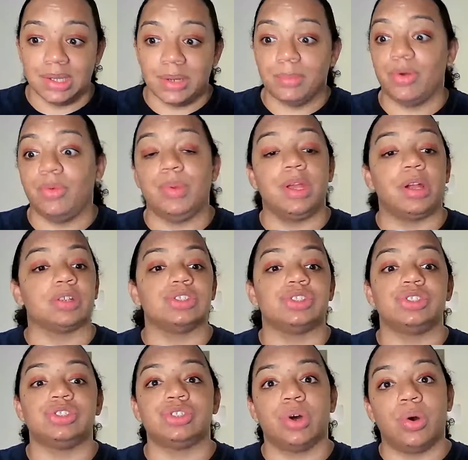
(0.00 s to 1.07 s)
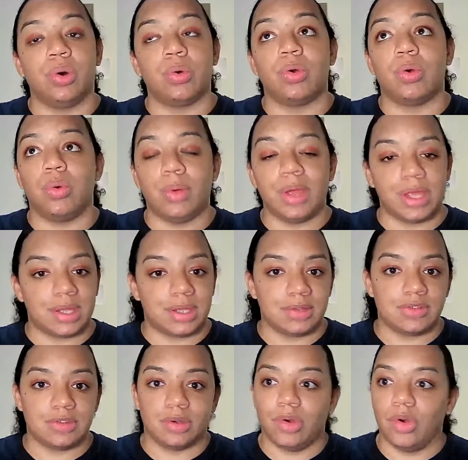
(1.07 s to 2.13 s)
But we are so quick
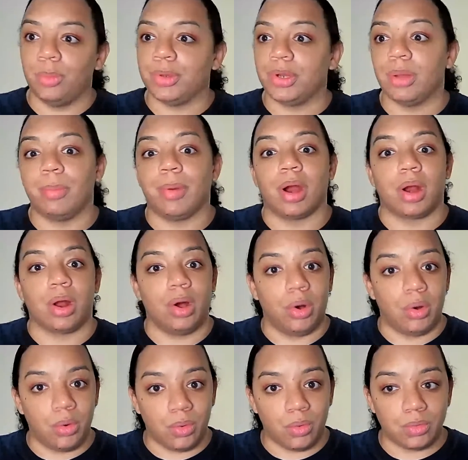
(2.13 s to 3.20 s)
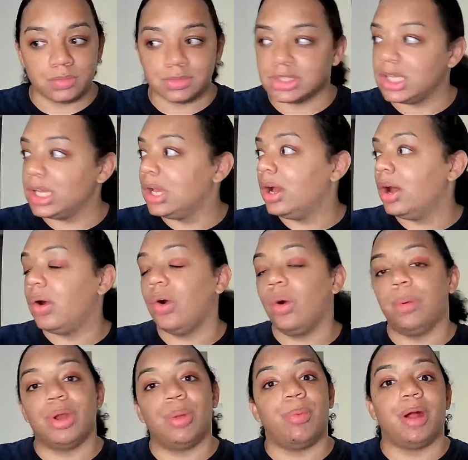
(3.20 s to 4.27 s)
to open up our homes,
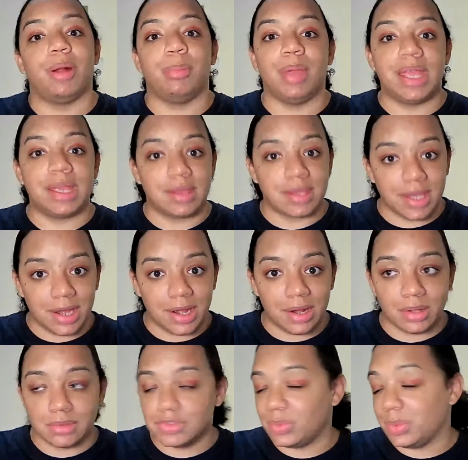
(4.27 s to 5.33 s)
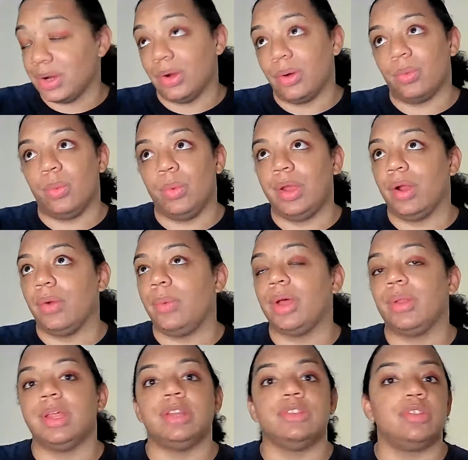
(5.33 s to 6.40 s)
open up our bank accounts. We're
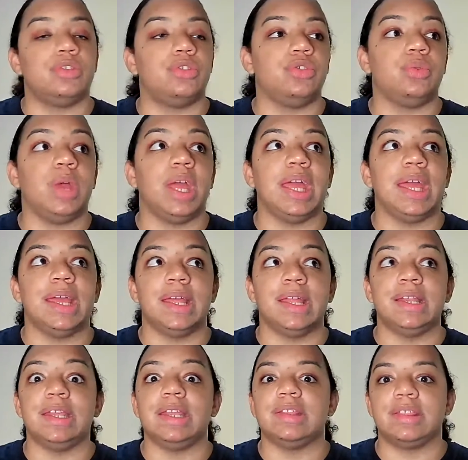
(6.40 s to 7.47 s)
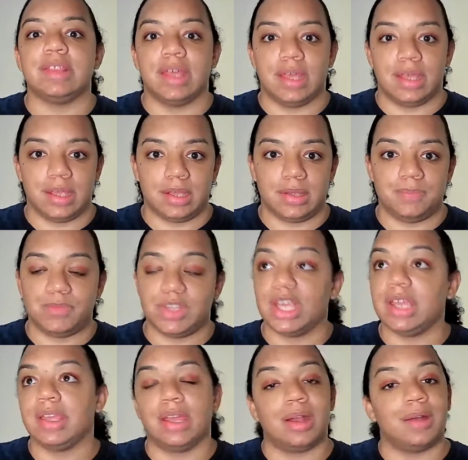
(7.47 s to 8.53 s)
willing to do anything,
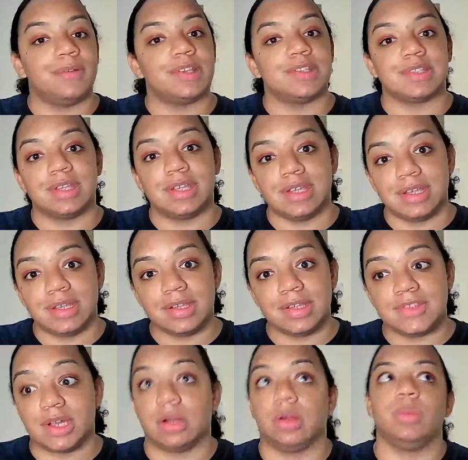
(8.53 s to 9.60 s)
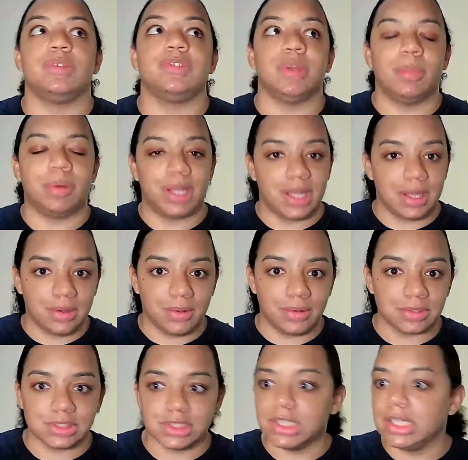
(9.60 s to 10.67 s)
take care of his kids or with somebody
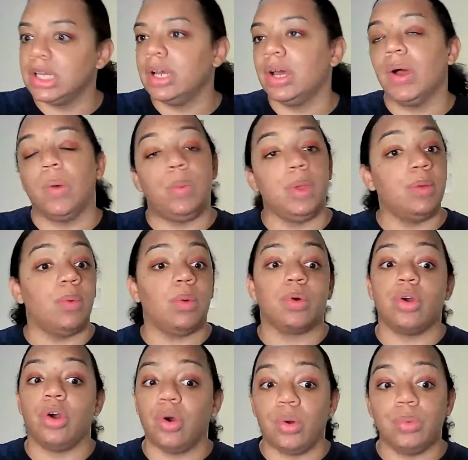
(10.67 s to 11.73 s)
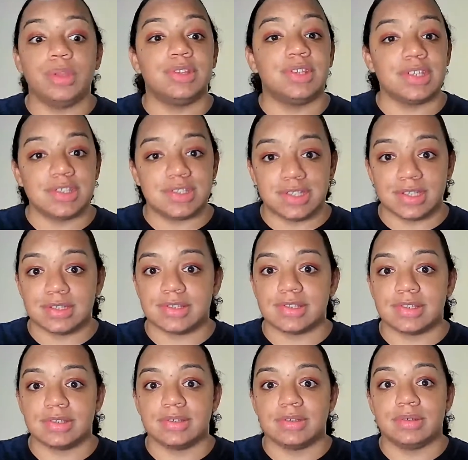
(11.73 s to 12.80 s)
else. We will go the
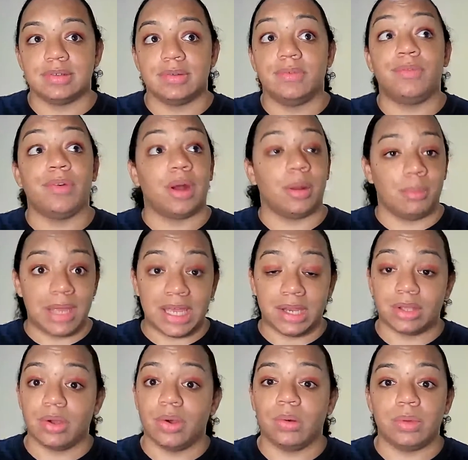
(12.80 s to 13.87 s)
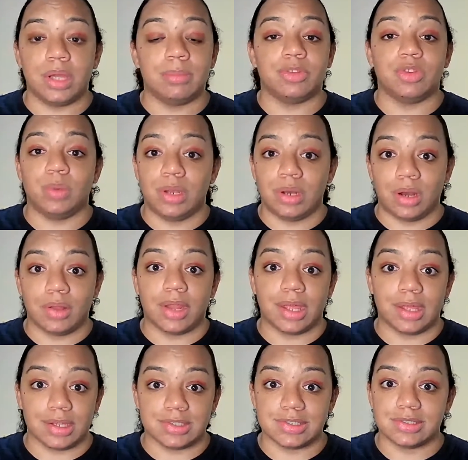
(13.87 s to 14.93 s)
distance for a man to go in between our
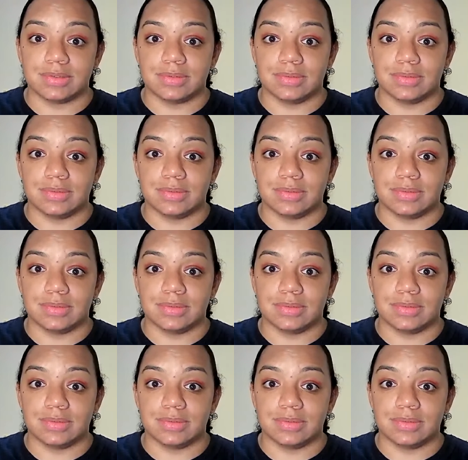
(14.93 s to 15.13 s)
legs.